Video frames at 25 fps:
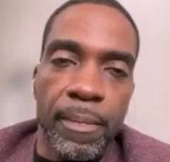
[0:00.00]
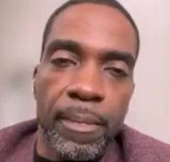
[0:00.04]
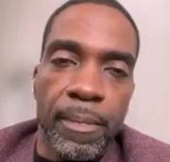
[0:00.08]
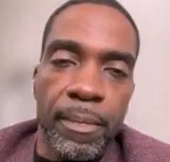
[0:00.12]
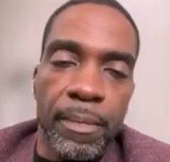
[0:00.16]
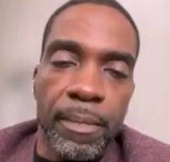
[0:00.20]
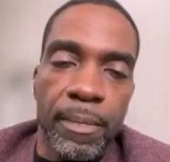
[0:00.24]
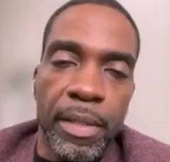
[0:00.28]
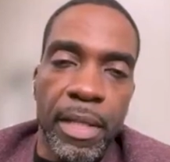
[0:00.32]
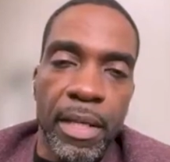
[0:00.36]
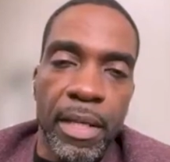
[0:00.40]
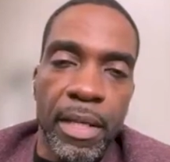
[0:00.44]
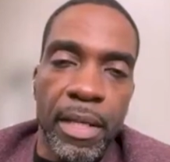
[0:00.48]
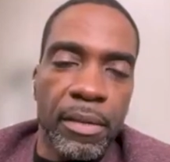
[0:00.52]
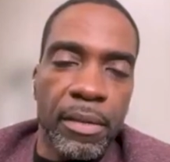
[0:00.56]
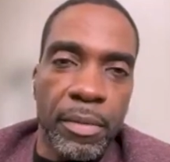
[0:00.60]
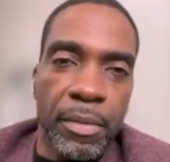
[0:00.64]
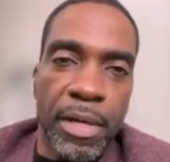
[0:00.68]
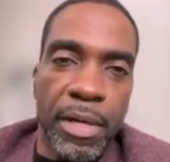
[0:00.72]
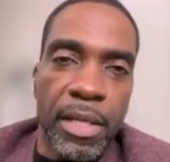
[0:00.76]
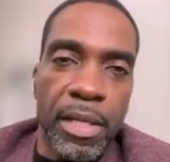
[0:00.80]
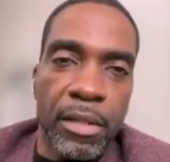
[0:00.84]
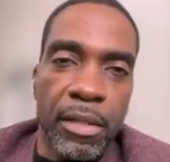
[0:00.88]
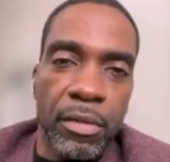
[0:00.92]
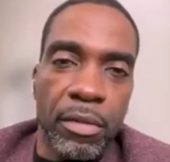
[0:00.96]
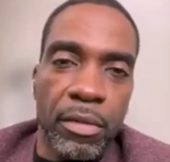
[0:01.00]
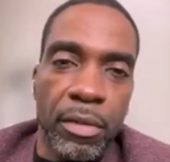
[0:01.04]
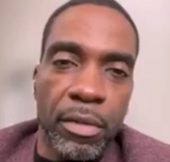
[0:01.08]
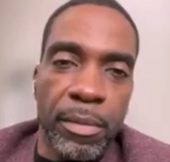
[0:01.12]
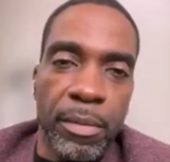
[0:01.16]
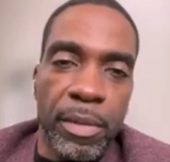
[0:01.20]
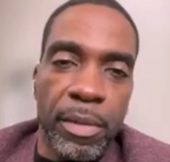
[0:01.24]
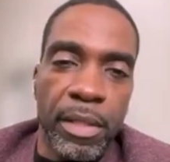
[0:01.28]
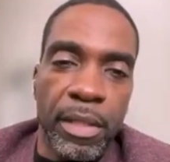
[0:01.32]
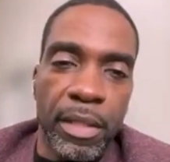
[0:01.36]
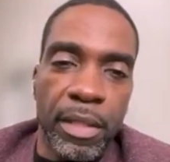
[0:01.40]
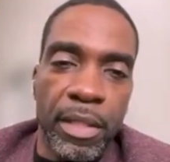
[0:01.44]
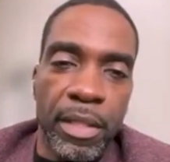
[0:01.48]
kind of
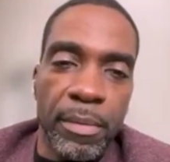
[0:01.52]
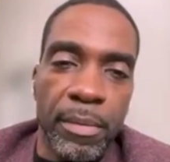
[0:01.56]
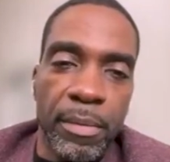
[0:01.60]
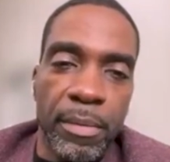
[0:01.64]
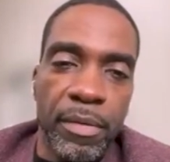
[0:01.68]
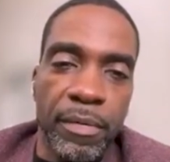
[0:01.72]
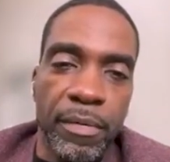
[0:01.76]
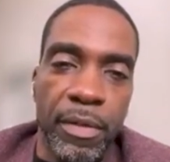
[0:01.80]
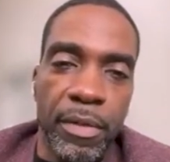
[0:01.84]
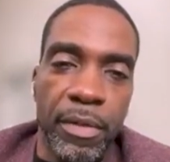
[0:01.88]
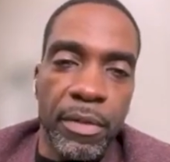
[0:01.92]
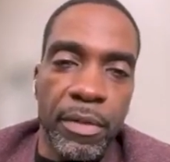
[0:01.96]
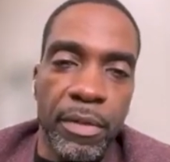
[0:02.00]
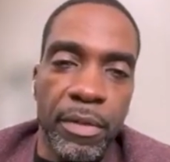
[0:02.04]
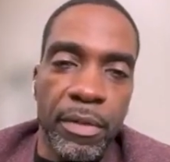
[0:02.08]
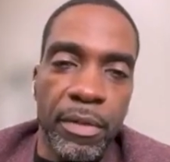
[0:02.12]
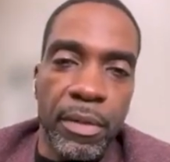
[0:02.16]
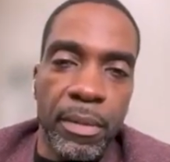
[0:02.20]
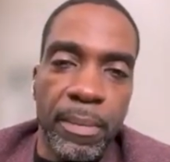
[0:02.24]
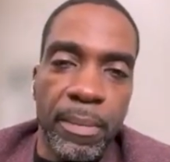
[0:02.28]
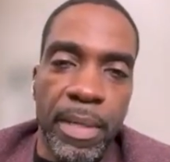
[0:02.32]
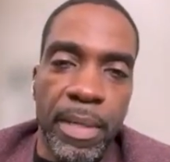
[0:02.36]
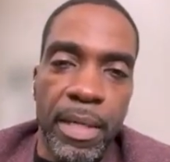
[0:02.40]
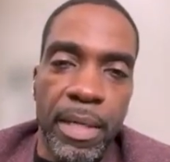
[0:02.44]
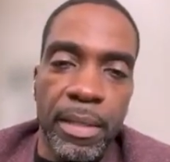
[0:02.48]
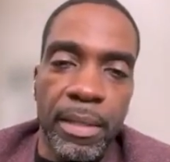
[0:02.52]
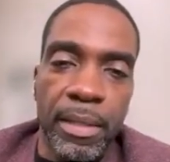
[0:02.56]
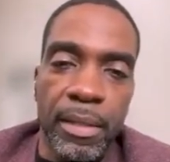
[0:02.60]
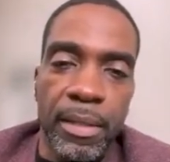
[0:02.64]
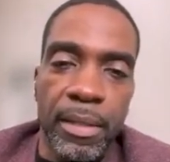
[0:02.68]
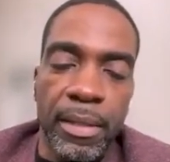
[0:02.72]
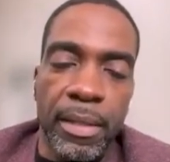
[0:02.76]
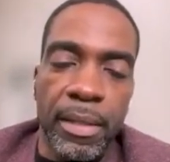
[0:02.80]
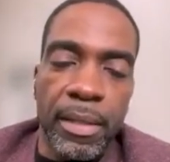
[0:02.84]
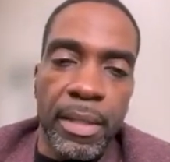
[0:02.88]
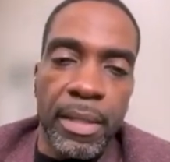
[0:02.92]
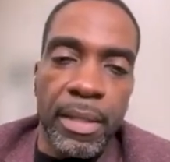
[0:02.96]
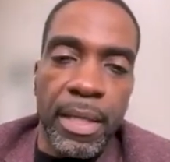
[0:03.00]
brainstorming that comes first to
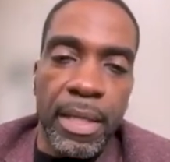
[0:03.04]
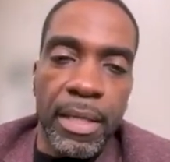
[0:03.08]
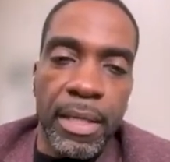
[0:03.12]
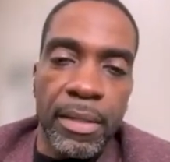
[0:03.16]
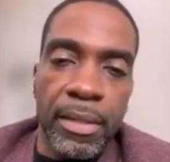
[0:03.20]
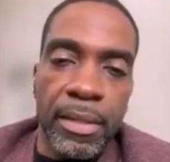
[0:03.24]
mind.